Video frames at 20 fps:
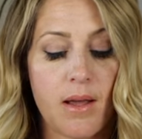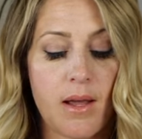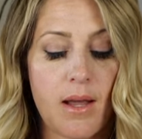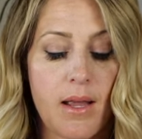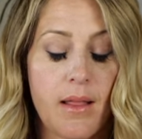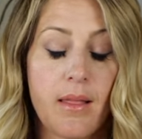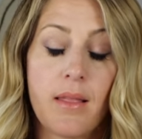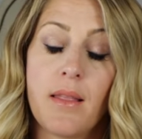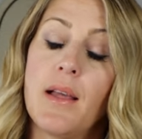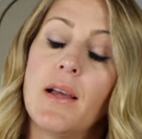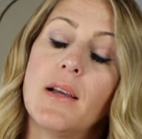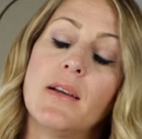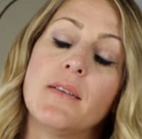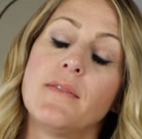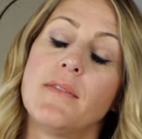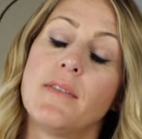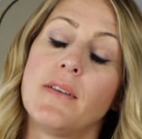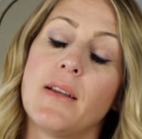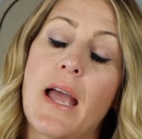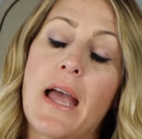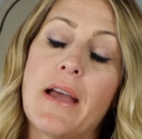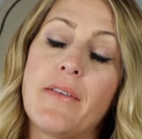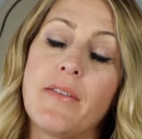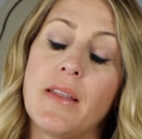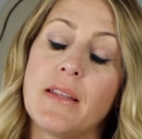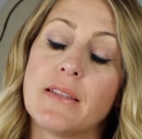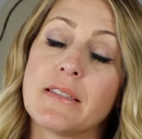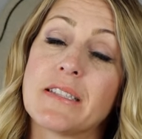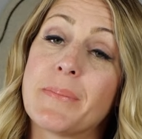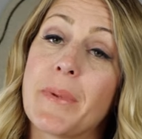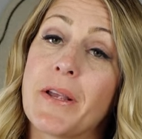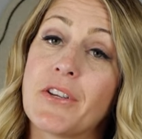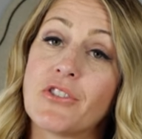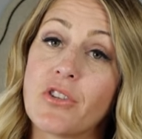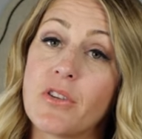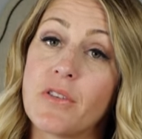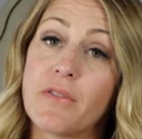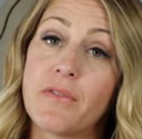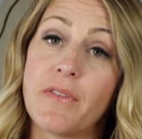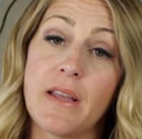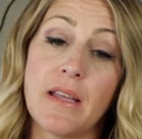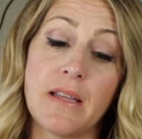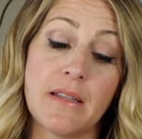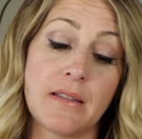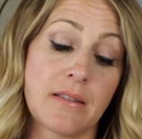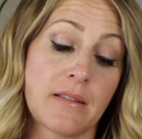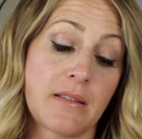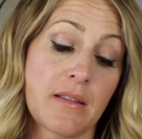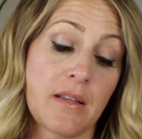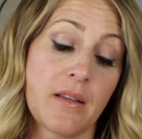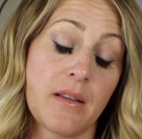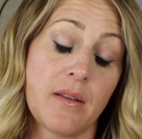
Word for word: I love having a special face